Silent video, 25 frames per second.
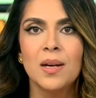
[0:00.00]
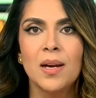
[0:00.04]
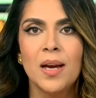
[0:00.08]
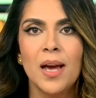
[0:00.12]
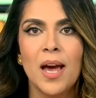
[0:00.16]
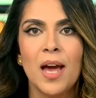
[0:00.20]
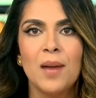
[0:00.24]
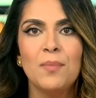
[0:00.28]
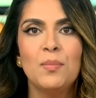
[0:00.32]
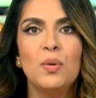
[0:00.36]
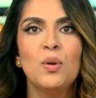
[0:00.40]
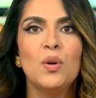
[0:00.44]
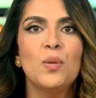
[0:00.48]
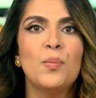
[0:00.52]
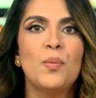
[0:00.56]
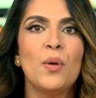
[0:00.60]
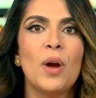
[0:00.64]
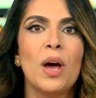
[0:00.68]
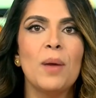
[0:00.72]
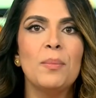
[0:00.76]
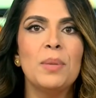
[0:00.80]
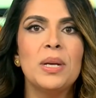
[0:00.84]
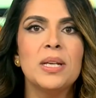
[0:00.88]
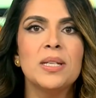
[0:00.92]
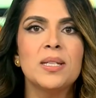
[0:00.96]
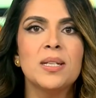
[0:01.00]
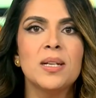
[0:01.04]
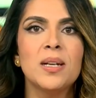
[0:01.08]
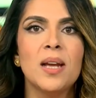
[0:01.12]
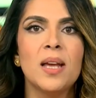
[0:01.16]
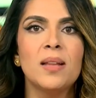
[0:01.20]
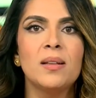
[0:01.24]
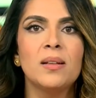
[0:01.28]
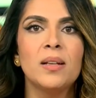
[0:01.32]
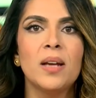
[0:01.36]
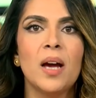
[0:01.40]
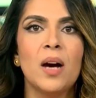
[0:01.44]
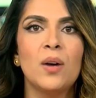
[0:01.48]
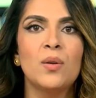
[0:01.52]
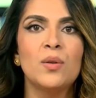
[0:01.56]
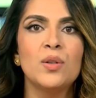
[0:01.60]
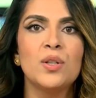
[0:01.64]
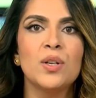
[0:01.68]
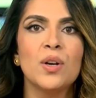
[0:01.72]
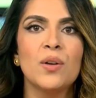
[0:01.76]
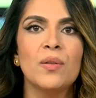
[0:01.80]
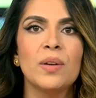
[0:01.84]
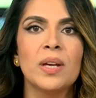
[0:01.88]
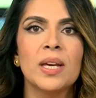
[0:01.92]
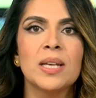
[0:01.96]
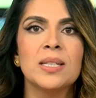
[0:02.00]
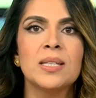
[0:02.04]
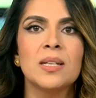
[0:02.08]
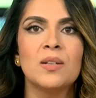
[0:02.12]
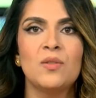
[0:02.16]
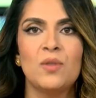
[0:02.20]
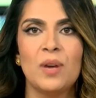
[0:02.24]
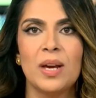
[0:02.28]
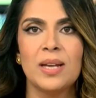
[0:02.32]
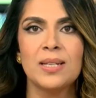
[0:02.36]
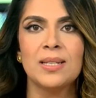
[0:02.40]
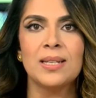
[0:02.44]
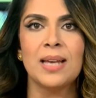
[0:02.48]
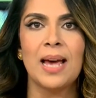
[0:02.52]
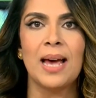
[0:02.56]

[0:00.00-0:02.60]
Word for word: and booed Prime Minister Netanyahu during his address at